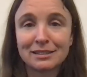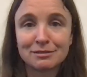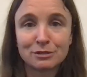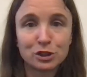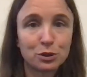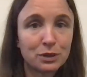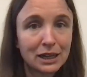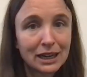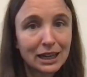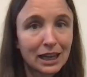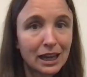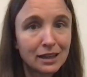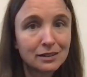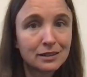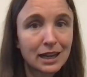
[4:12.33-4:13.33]
tune in
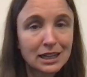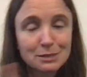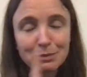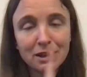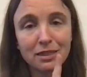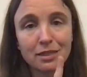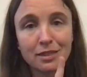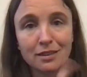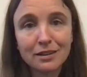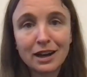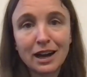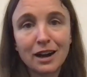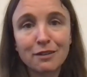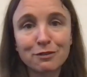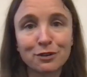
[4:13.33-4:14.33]
again next month
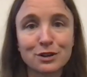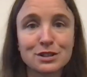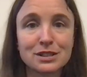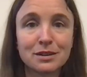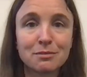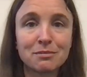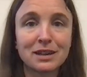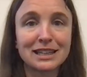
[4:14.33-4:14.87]
for some